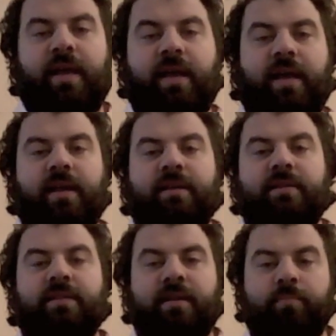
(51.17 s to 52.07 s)

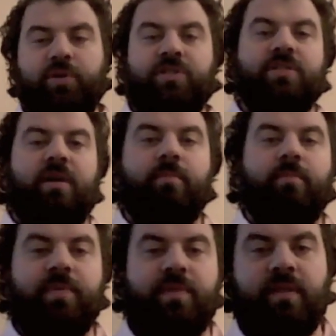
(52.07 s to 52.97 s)
and that it pushes
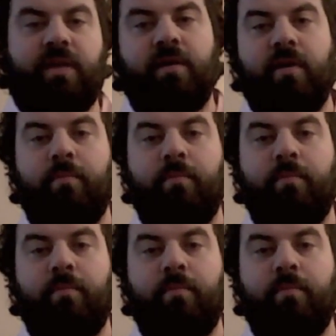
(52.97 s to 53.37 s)
up the